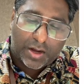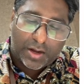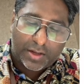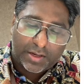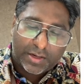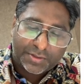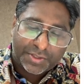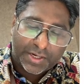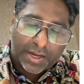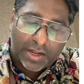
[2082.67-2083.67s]
inner
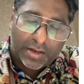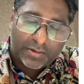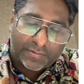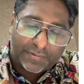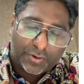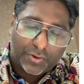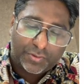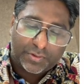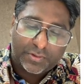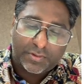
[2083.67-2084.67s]
shell,
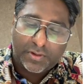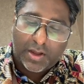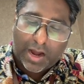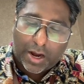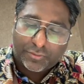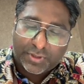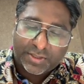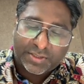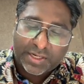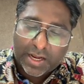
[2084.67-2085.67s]
so
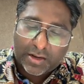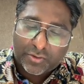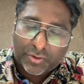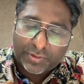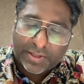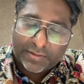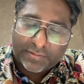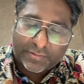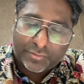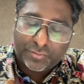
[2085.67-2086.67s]
outer shell
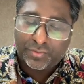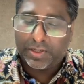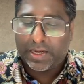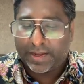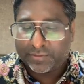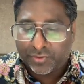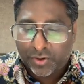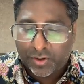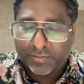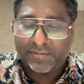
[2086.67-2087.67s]
contains 2
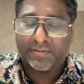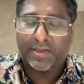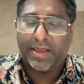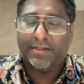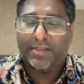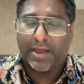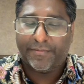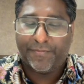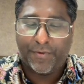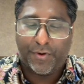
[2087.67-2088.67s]
electrons, okay,
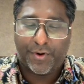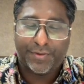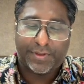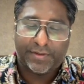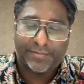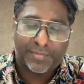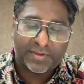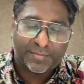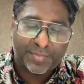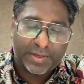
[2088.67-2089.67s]
therefore this
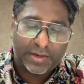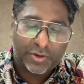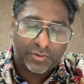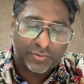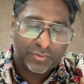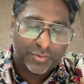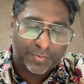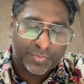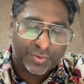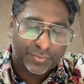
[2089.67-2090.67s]
must belong to
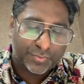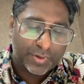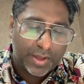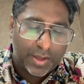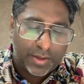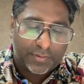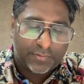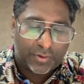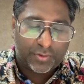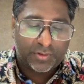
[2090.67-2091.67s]
group 2.
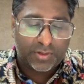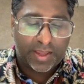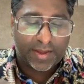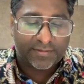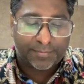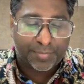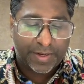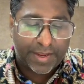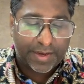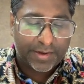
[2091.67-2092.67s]
So
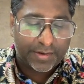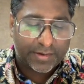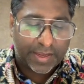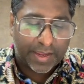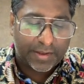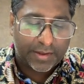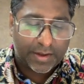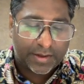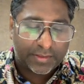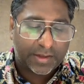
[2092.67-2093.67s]
explain, okay,
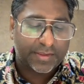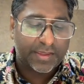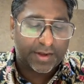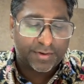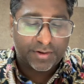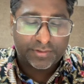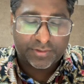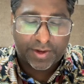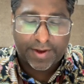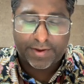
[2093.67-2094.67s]
the general
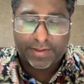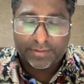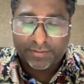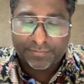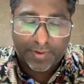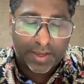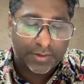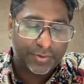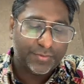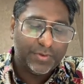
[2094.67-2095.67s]
trend in this
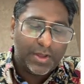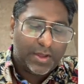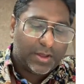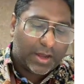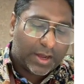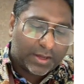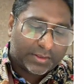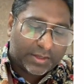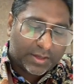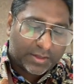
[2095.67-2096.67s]
value.
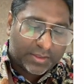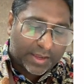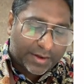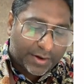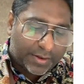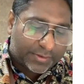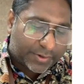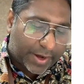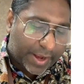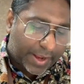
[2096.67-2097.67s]
The general
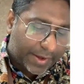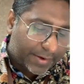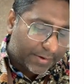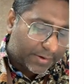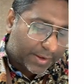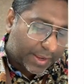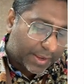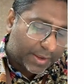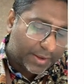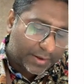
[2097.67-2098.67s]
trend, okay,
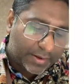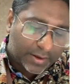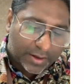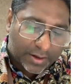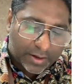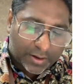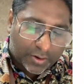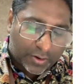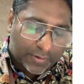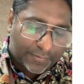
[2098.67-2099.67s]
okay,
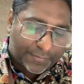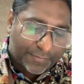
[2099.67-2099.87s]
of